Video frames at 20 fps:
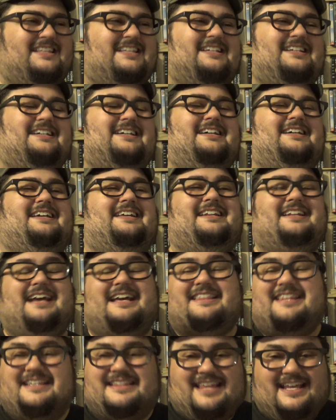And
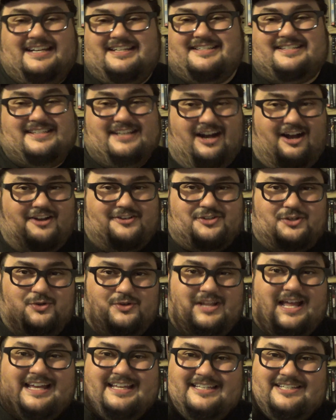I think that is also
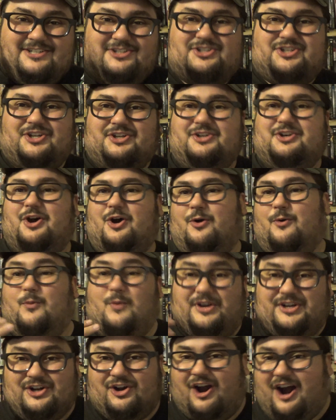like you should know
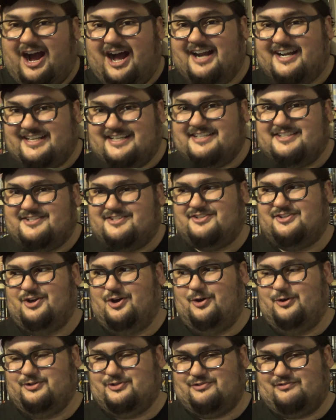when your audience
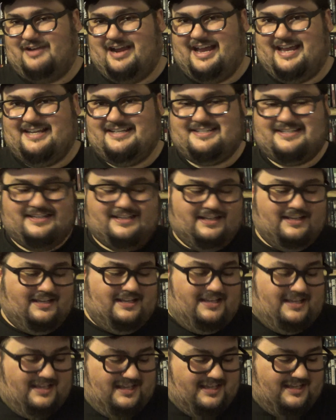knows, right?
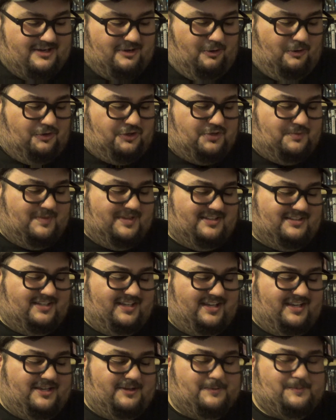It
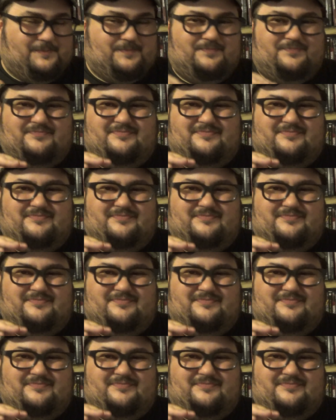ultimately